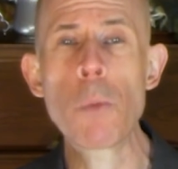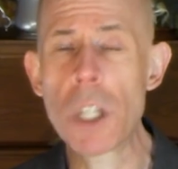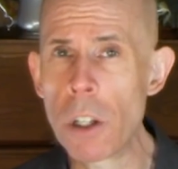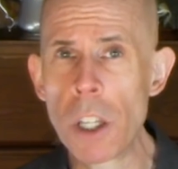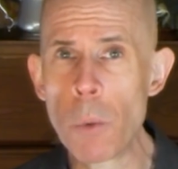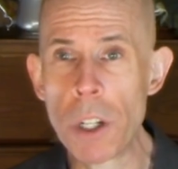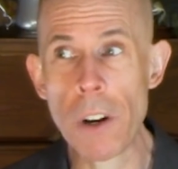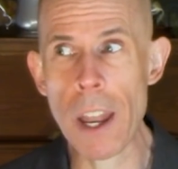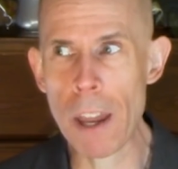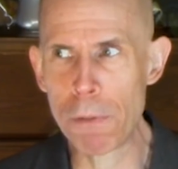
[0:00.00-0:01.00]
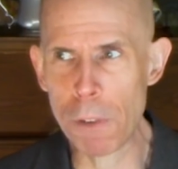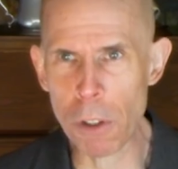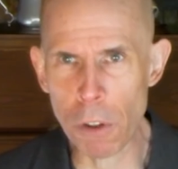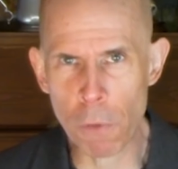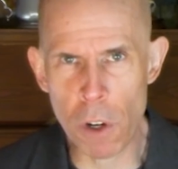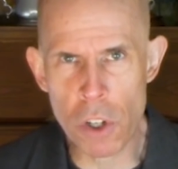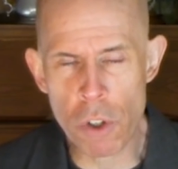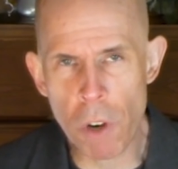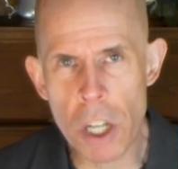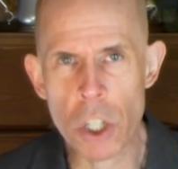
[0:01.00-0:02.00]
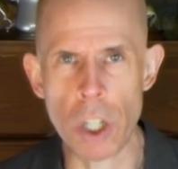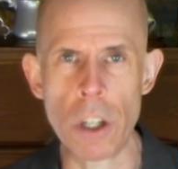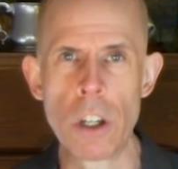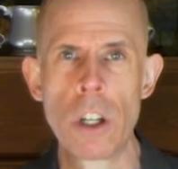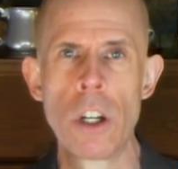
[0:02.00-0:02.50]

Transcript: we can only wonder, and feel the frustration